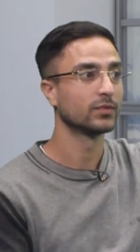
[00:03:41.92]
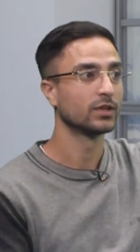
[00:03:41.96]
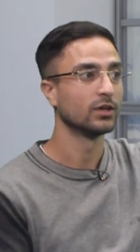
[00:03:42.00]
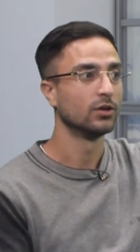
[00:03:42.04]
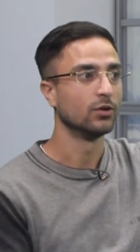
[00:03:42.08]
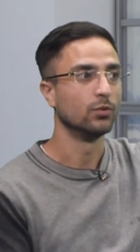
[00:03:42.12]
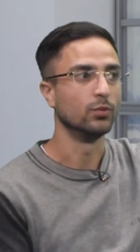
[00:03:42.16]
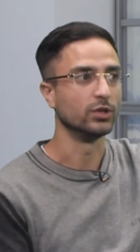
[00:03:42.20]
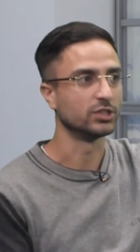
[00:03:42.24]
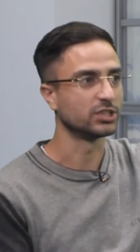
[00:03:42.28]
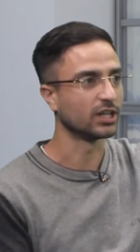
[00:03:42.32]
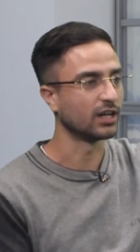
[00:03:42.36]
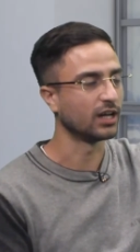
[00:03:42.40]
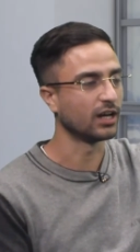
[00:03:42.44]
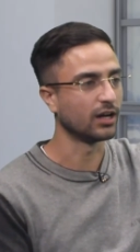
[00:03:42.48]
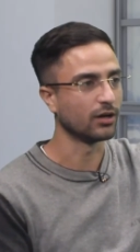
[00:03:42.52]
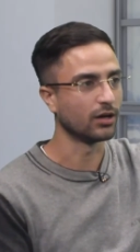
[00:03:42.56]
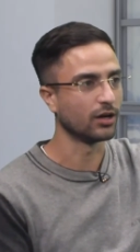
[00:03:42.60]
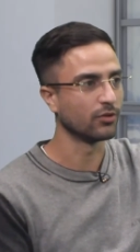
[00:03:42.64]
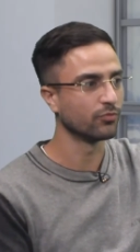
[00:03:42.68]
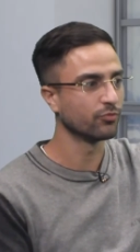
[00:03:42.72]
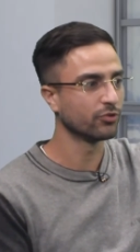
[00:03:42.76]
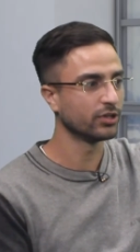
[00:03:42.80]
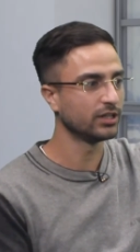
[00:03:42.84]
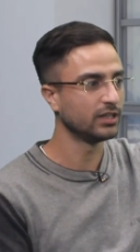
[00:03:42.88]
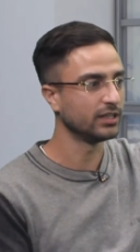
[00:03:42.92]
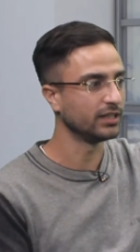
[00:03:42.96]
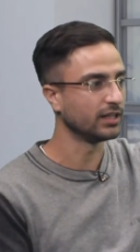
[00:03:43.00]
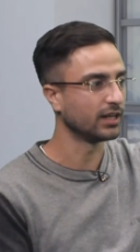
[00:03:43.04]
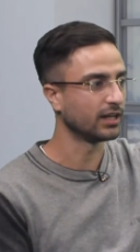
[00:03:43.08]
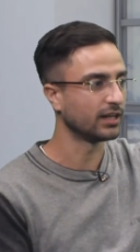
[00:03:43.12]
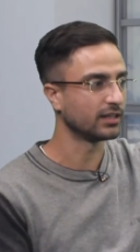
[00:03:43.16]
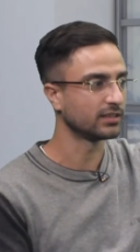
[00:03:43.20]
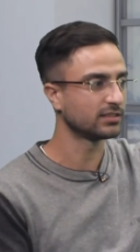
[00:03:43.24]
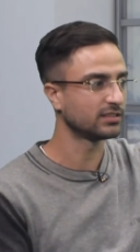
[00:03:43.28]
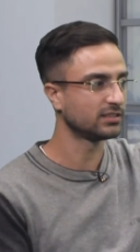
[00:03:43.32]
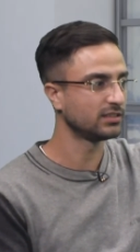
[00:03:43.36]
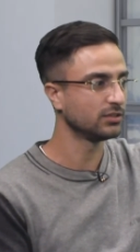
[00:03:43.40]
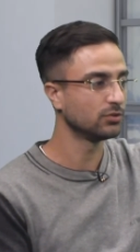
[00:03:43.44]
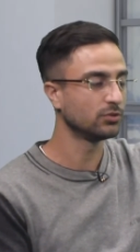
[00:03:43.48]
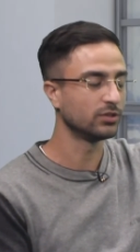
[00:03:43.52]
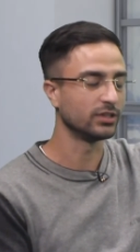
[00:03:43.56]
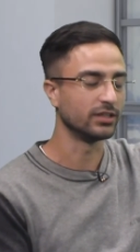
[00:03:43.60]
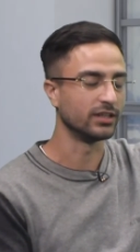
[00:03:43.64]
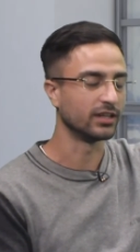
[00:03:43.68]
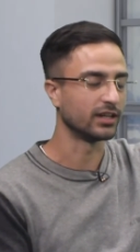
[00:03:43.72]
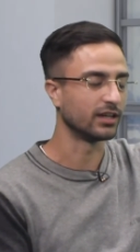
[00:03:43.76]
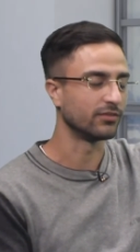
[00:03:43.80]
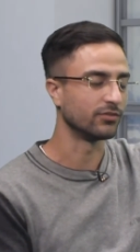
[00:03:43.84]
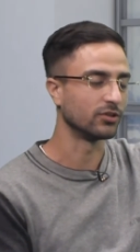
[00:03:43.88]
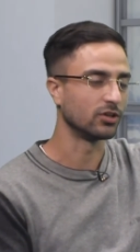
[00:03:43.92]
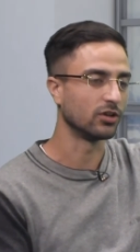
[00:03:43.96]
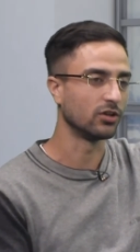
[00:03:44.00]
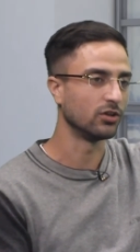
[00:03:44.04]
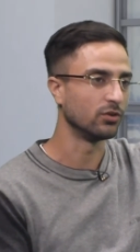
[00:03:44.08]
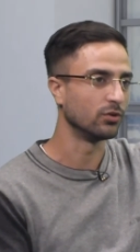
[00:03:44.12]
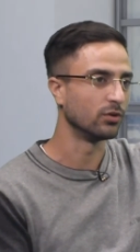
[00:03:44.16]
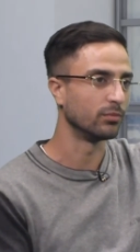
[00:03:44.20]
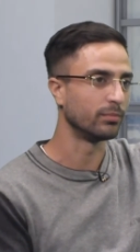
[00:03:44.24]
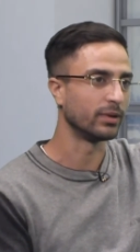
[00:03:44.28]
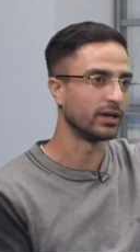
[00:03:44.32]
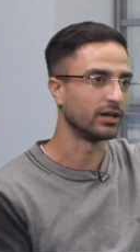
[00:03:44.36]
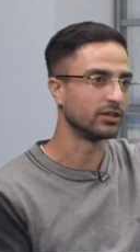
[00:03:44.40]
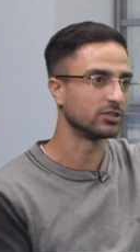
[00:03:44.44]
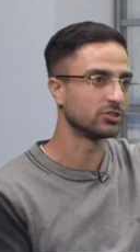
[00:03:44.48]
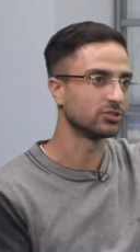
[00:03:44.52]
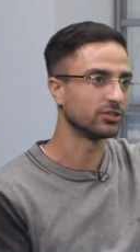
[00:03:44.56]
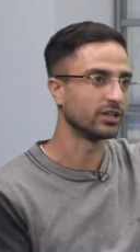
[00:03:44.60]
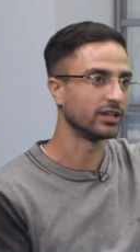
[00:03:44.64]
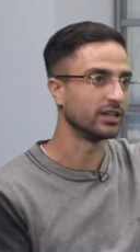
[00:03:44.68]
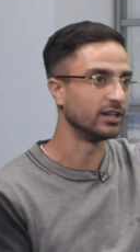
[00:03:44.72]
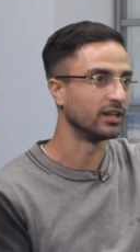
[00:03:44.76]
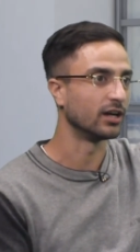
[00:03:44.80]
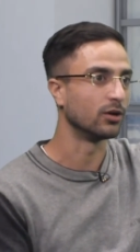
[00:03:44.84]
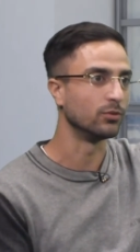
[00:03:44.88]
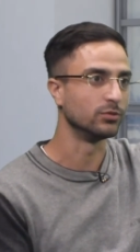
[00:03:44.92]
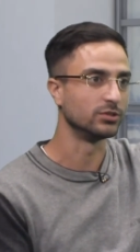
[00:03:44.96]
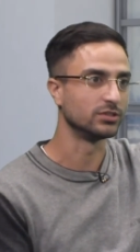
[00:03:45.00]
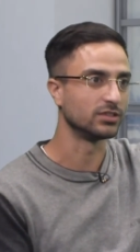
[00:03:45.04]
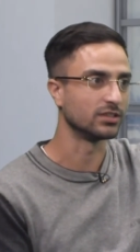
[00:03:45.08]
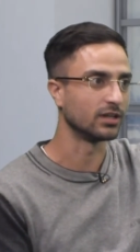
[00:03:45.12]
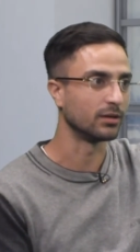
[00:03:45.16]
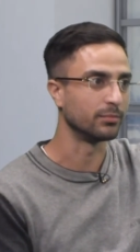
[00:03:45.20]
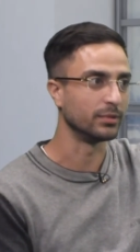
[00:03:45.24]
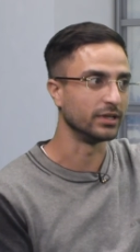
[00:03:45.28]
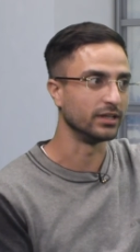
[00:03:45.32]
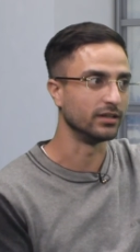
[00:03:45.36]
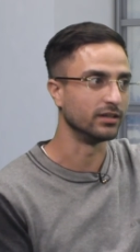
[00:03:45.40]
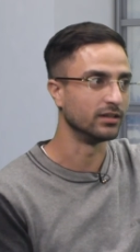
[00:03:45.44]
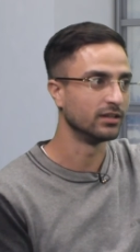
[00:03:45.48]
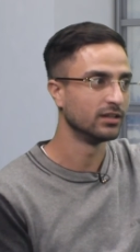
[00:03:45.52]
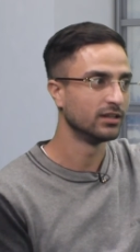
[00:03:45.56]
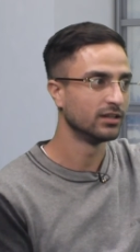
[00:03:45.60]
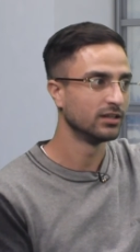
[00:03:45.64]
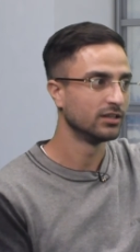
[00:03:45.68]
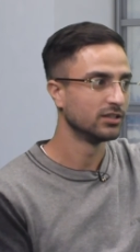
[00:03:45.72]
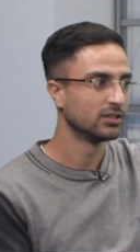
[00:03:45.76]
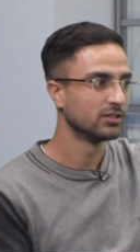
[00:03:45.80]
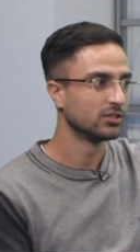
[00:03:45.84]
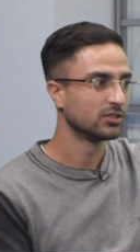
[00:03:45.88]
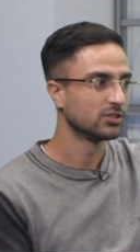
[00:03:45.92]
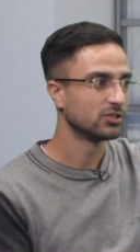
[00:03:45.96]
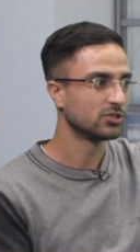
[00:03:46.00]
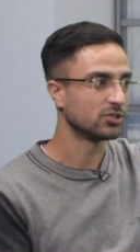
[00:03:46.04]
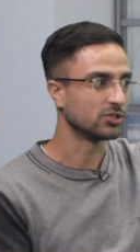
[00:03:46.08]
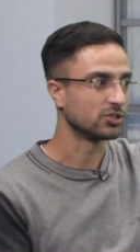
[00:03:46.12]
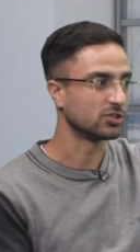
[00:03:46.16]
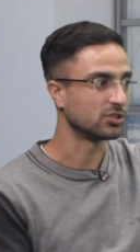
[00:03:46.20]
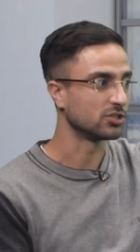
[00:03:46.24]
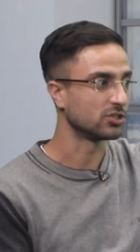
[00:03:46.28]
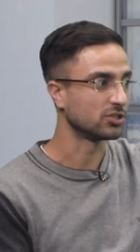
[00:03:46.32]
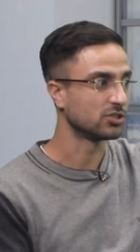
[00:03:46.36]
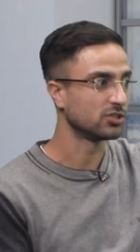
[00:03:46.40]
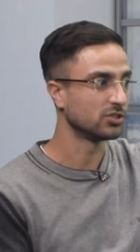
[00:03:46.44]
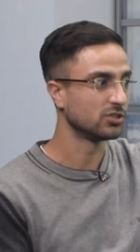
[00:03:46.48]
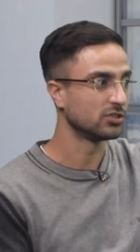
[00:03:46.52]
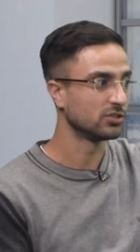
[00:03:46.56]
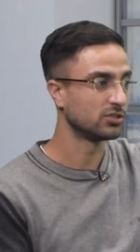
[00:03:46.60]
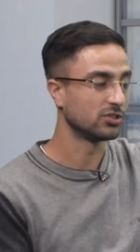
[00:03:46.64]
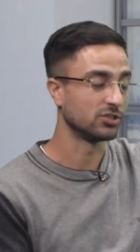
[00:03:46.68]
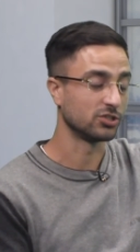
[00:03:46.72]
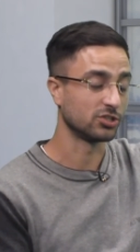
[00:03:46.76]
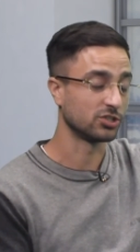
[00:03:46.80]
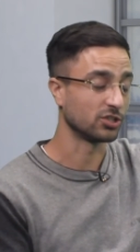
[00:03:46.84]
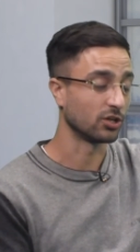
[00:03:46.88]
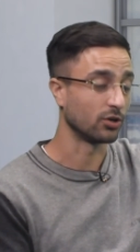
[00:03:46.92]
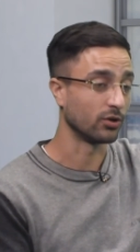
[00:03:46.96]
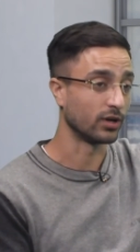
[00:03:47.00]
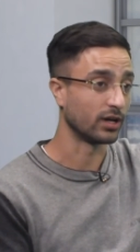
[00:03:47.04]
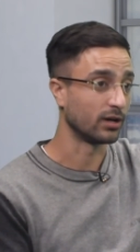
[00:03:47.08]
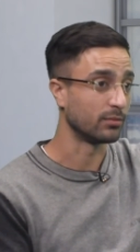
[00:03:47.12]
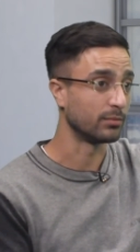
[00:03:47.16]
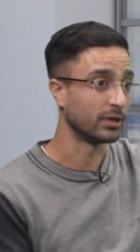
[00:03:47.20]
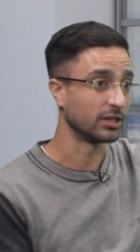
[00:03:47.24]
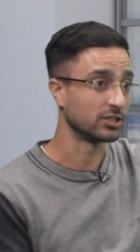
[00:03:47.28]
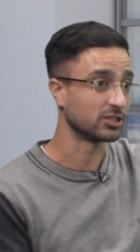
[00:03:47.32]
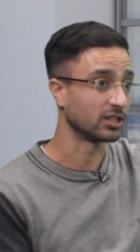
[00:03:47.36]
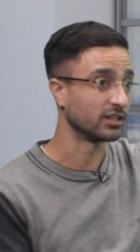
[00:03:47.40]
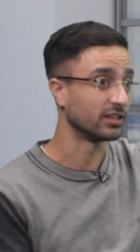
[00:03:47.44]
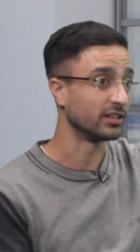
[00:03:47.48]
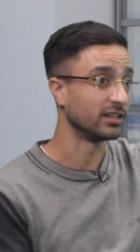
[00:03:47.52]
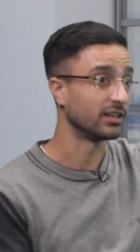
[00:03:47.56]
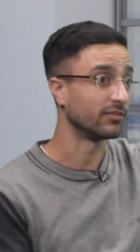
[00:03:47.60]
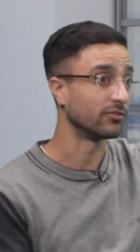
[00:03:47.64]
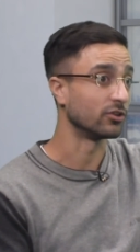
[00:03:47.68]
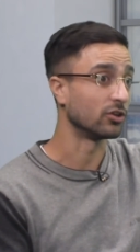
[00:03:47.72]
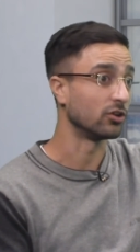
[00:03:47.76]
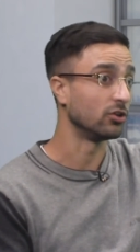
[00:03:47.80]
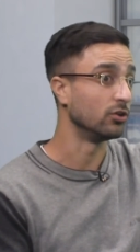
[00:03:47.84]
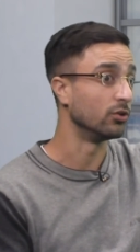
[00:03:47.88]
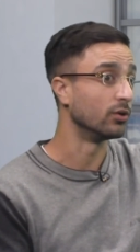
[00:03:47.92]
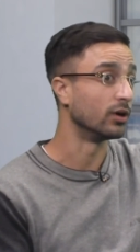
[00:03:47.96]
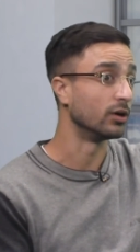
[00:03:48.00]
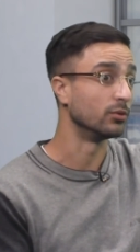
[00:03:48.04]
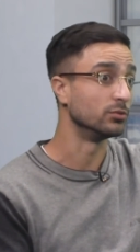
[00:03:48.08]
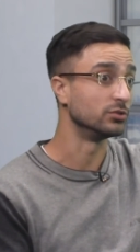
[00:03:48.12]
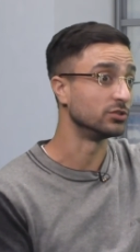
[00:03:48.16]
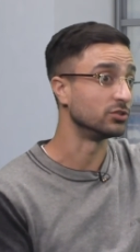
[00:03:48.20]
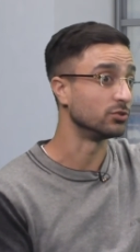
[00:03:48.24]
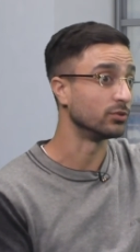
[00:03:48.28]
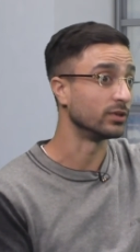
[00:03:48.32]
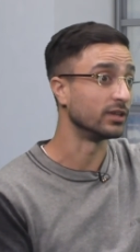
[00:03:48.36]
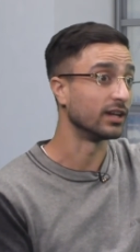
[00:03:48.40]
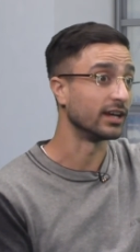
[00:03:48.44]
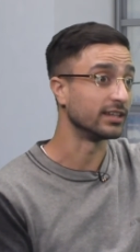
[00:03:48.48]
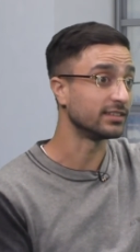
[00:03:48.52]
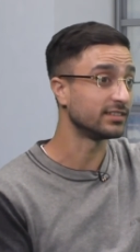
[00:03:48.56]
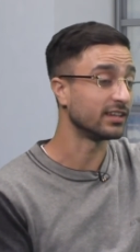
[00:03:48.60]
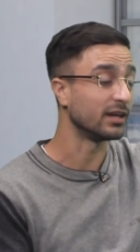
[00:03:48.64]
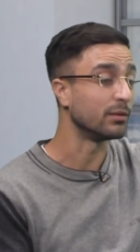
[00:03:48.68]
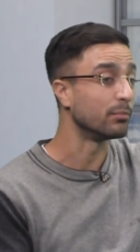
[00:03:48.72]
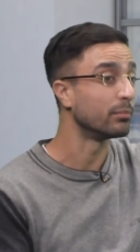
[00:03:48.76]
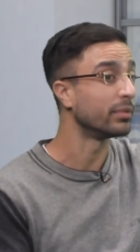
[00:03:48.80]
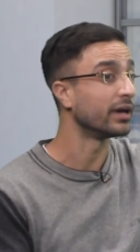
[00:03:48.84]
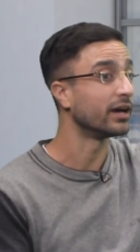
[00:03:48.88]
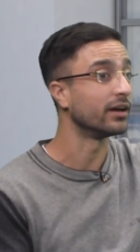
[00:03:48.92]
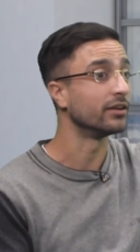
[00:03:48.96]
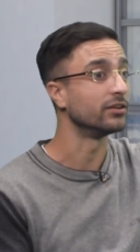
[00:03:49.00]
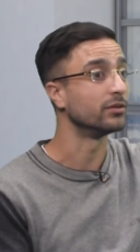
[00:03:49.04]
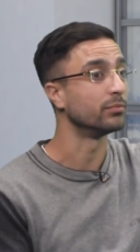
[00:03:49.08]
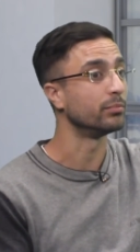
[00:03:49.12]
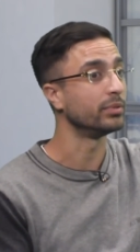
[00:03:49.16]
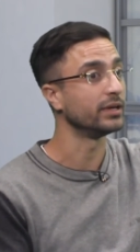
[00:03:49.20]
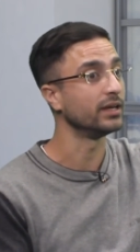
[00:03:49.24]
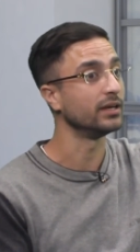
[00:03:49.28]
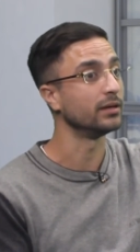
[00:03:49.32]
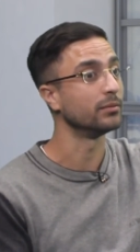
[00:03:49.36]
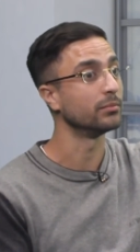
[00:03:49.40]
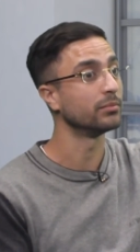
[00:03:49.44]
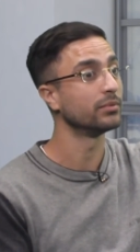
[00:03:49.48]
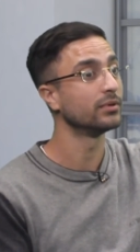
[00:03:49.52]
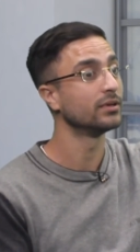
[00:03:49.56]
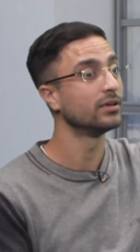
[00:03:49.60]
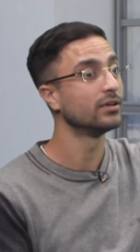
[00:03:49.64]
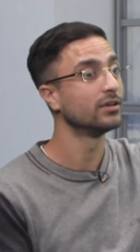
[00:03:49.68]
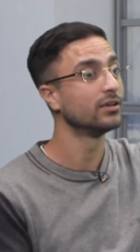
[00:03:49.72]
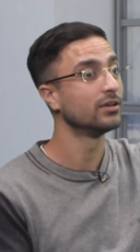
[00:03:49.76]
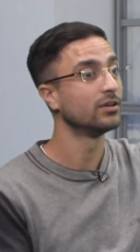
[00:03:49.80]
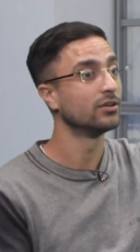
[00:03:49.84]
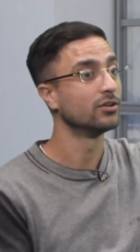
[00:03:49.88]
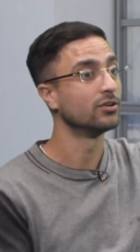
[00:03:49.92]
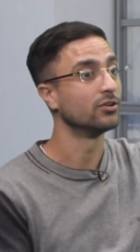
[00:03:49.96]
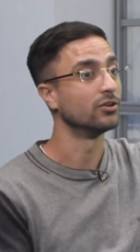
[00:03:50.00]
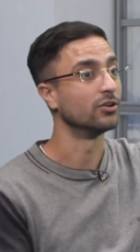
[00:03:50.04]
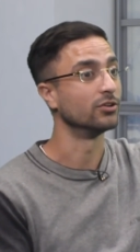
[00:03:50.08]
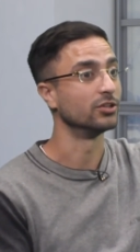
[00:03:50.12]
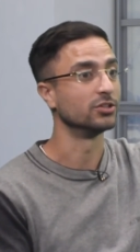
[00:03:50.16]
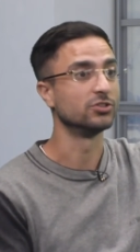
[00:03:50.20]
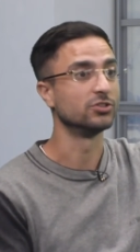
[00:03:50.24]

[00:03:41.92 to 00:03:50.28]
Which I still didn't have a clue about trading. I mean, just to show how much I didn't have a clue, I was doing like £10 a pip on a